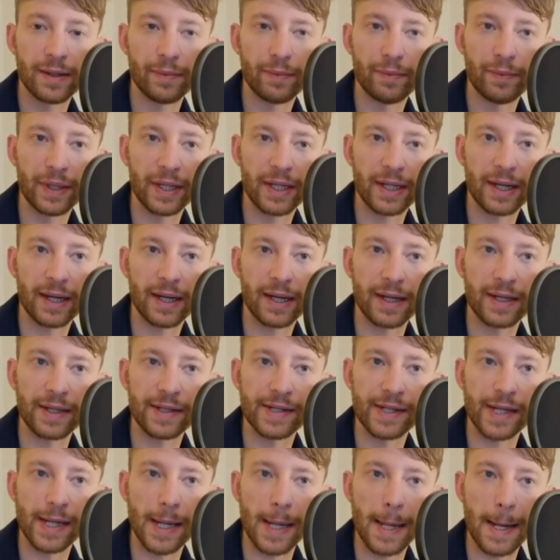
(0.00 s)

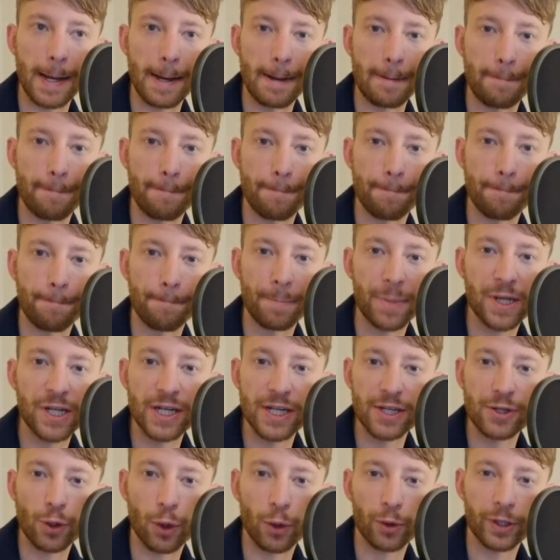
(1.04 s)
Because
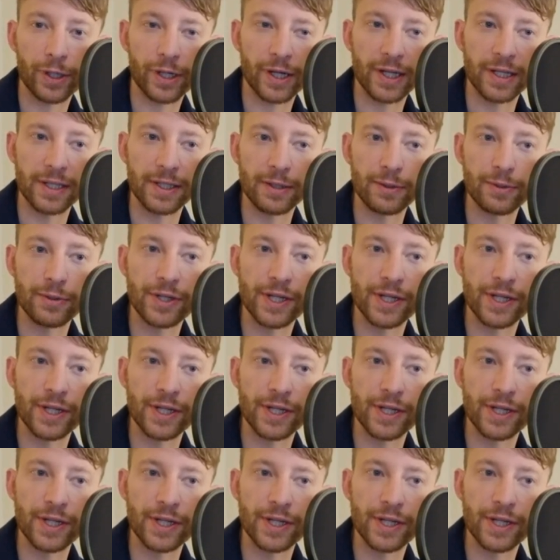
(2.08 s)
she's older than you,